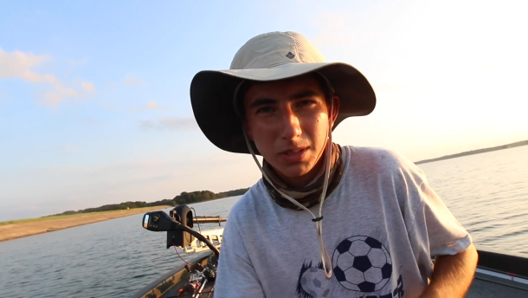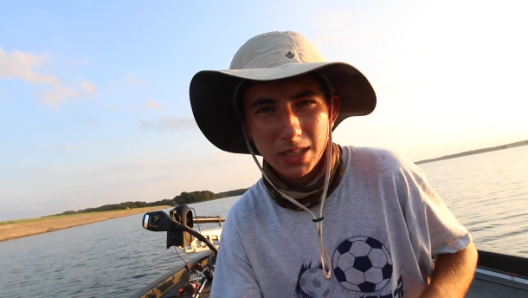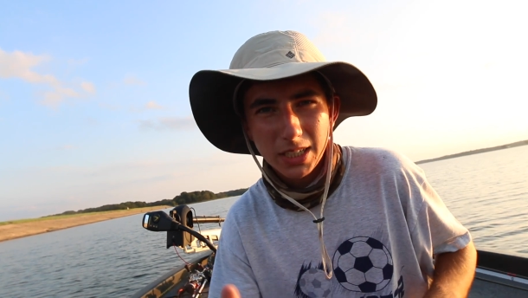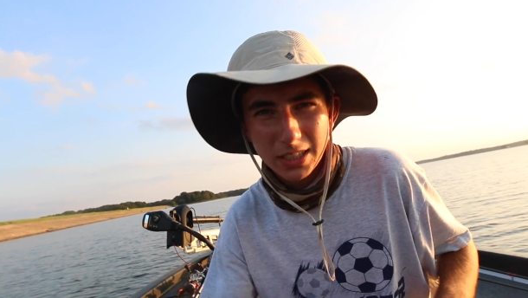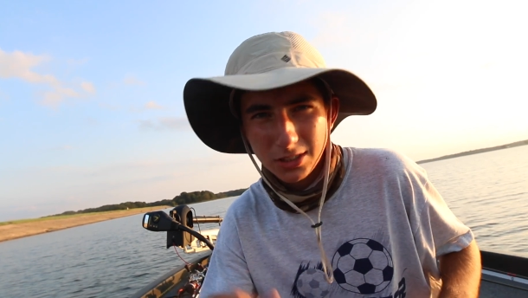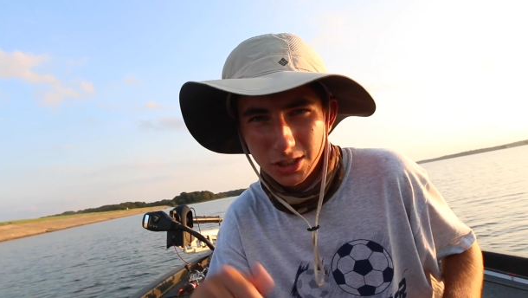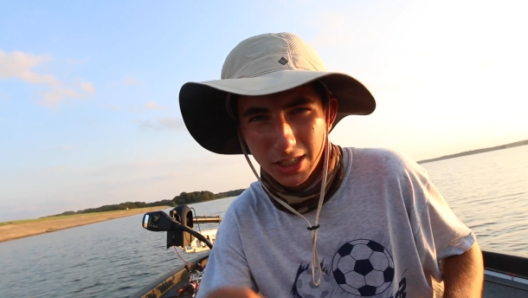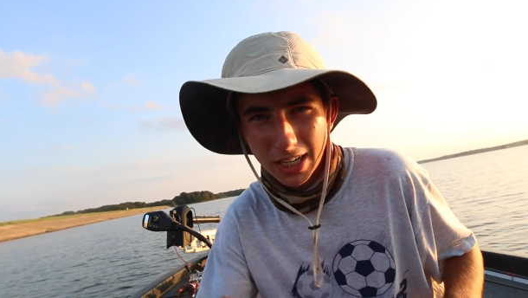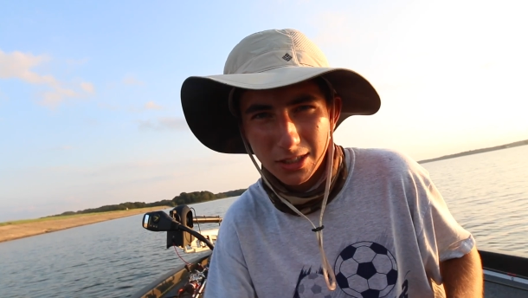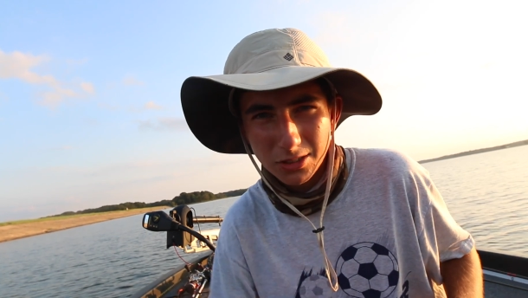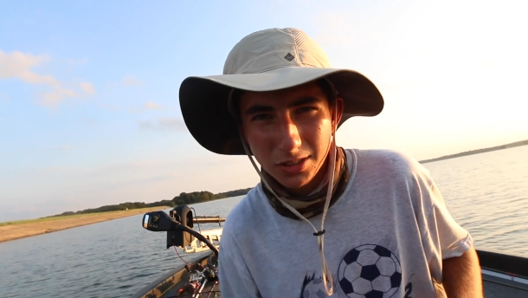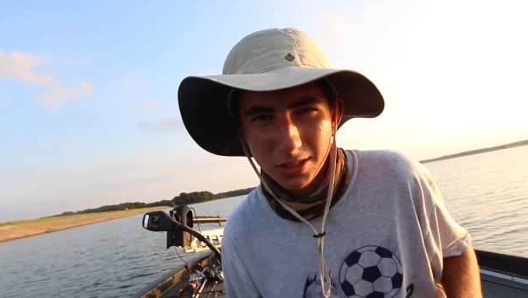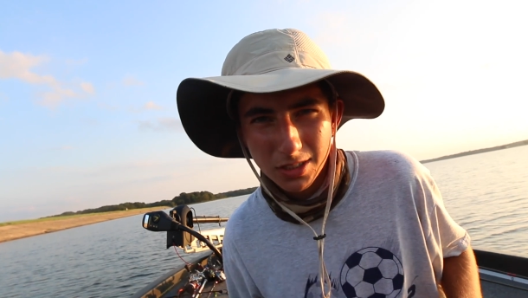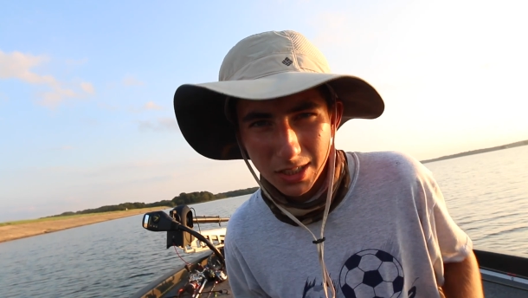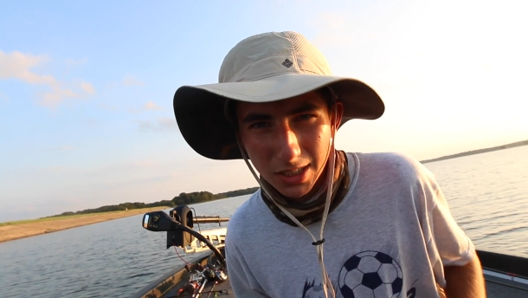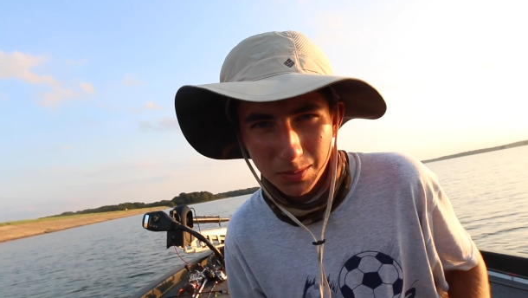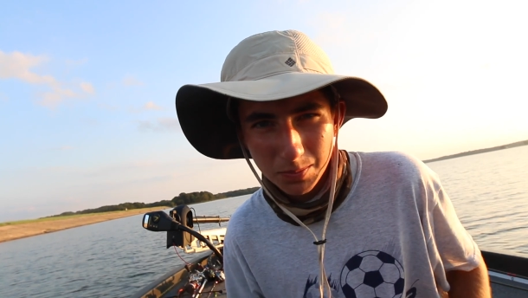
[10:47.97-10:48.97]
his channel's in
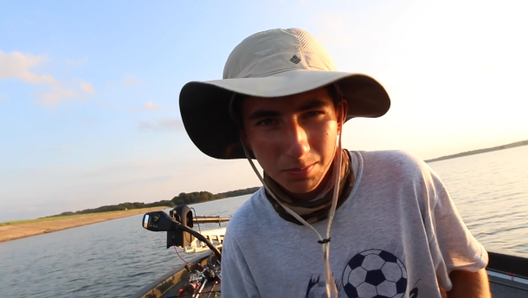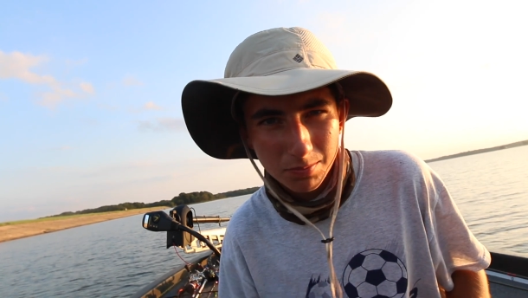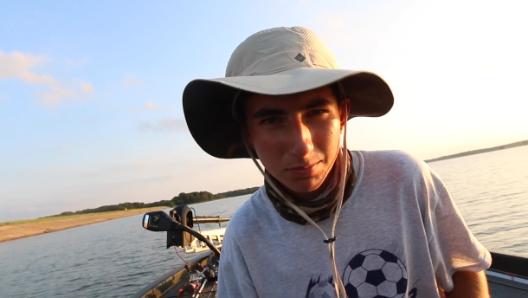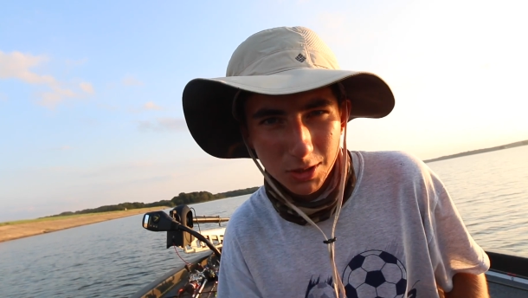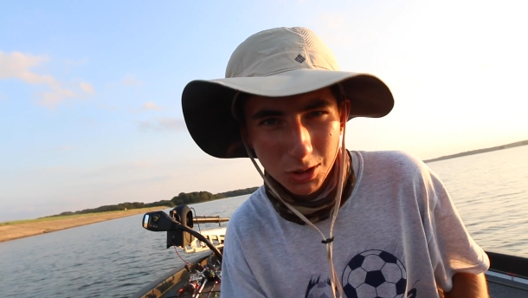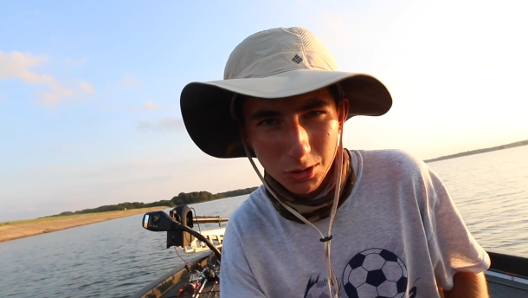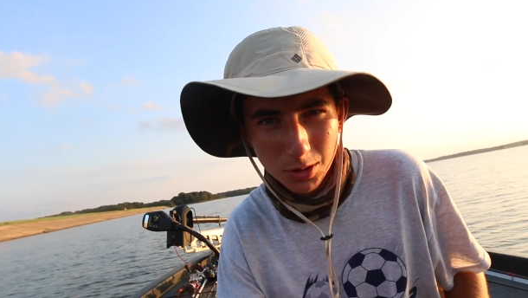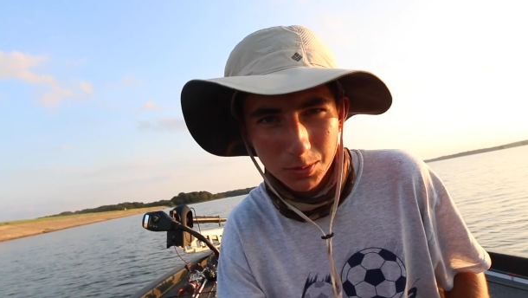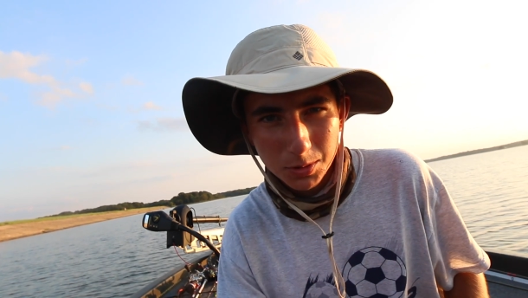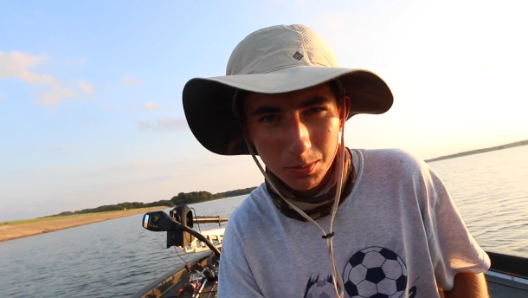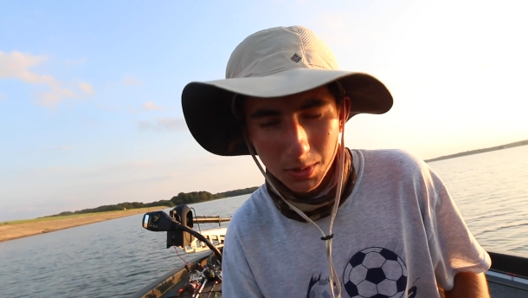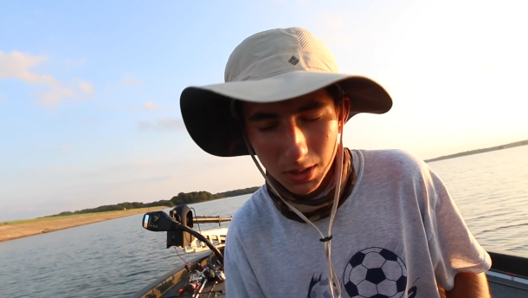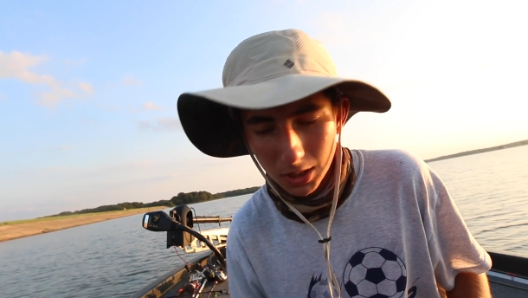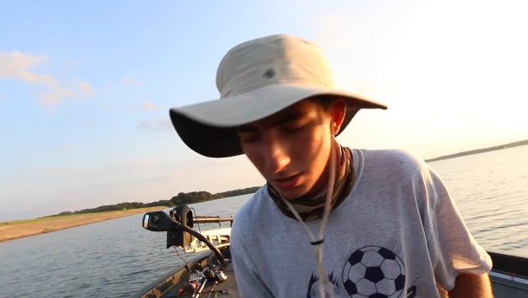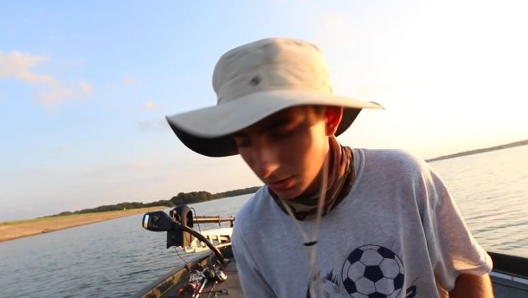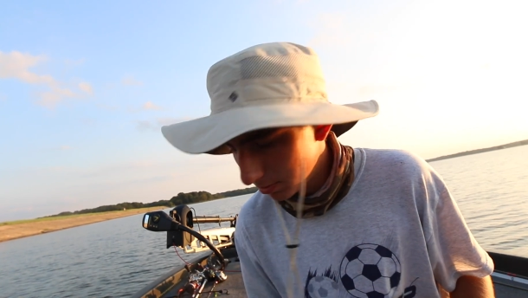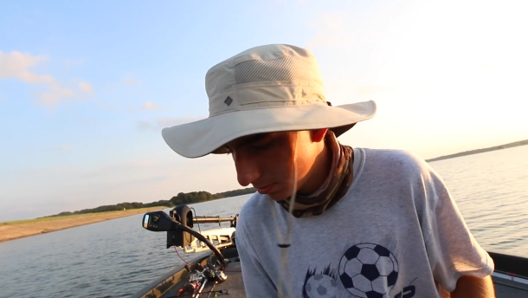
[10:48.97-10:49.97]
the link description
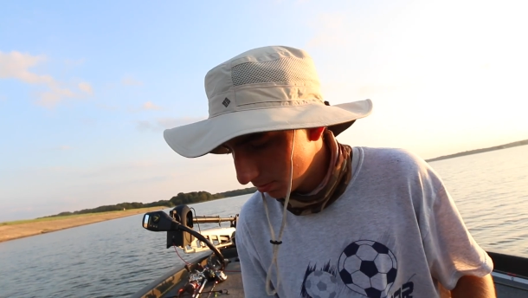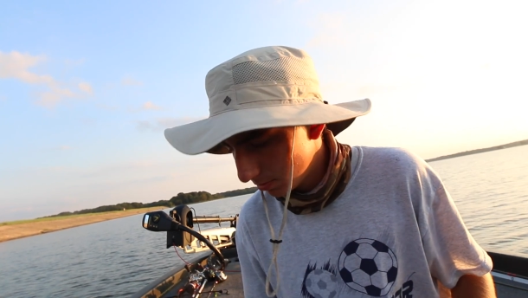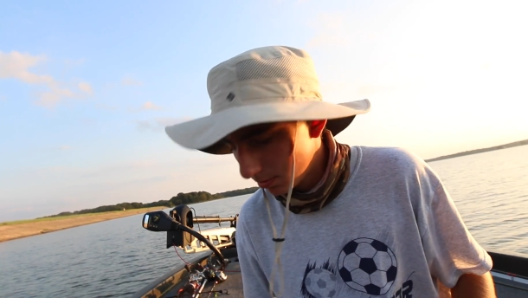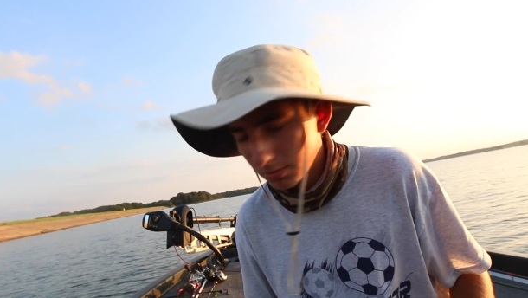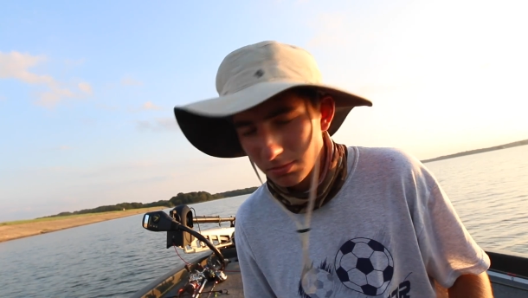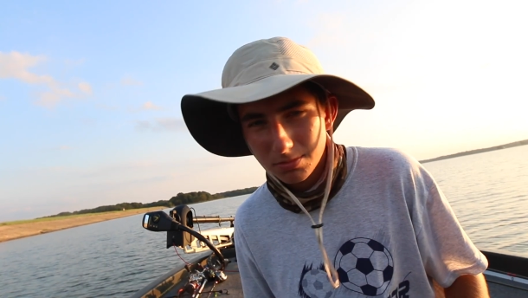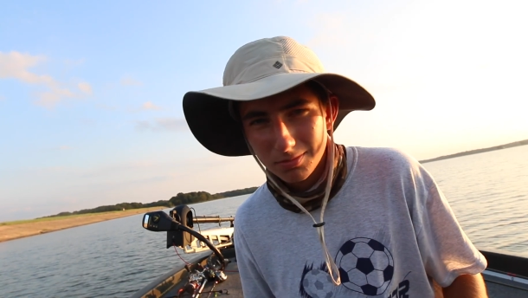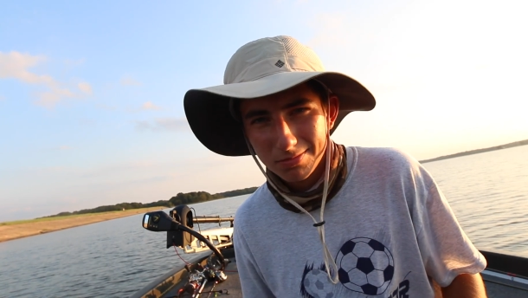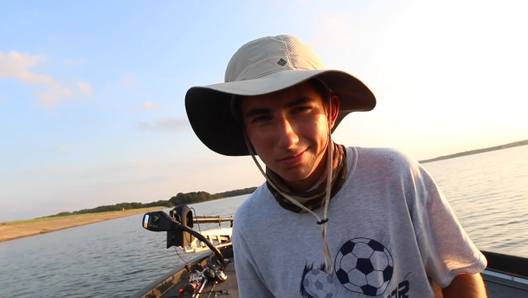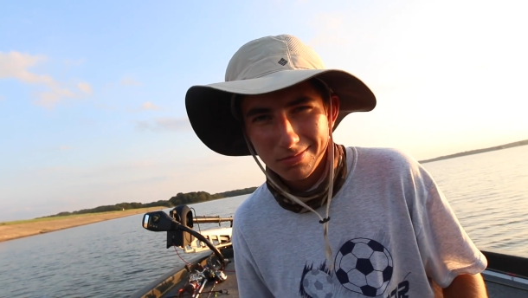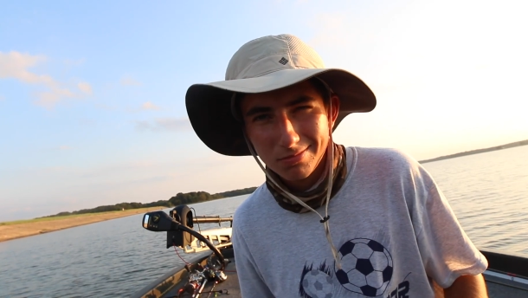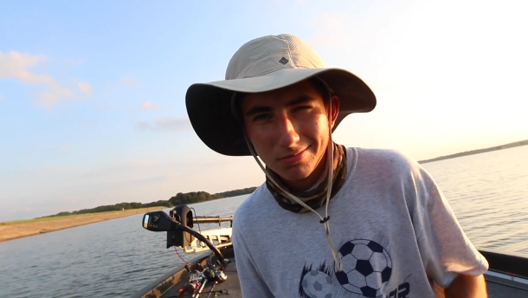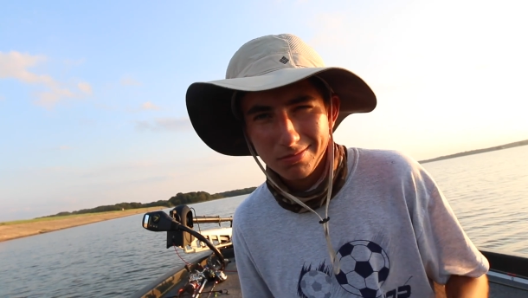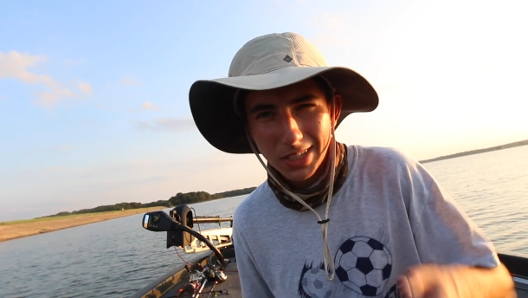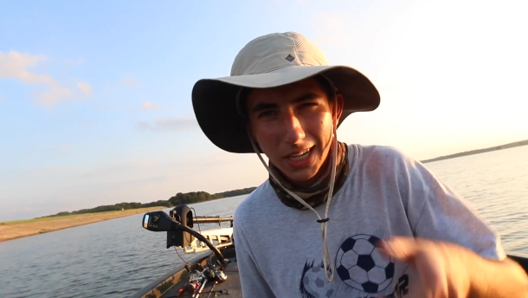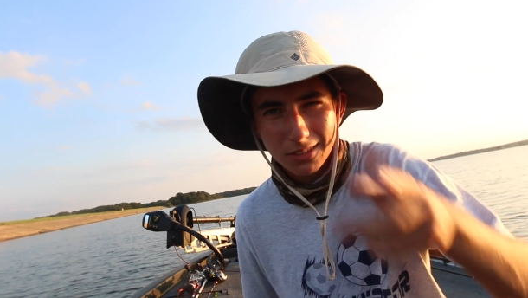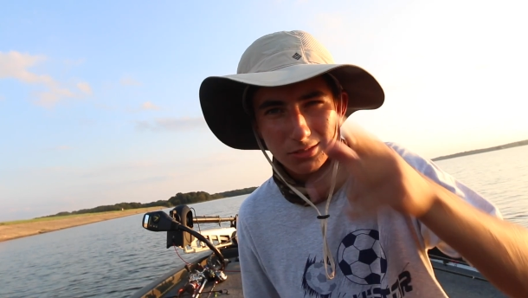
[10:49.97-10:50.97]
below.
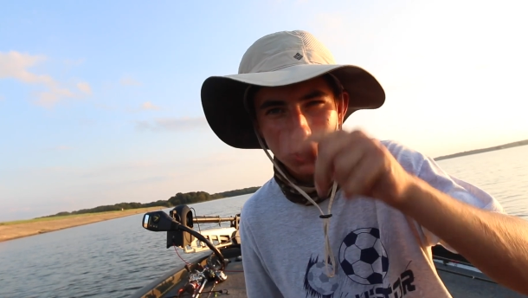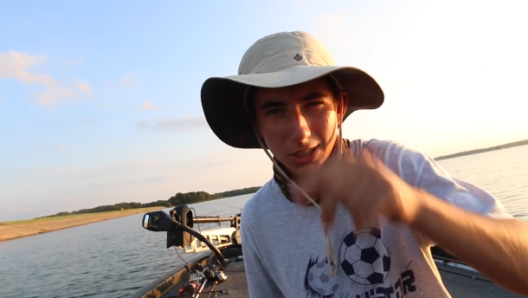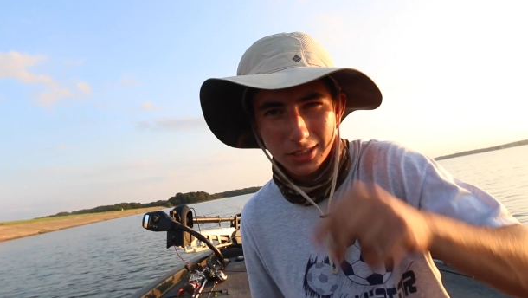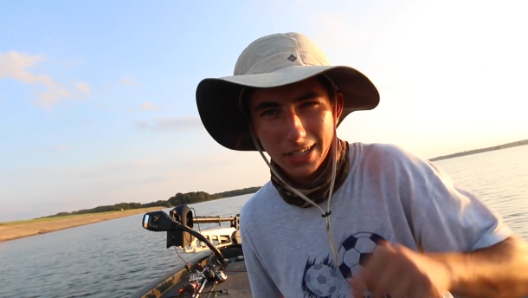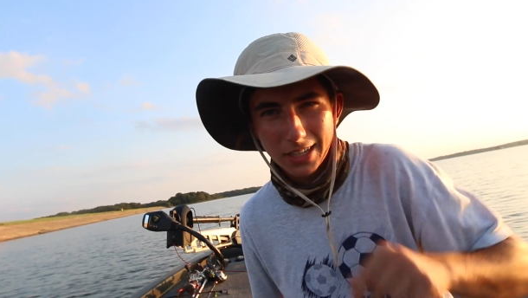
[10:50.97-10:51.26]
Yeah, check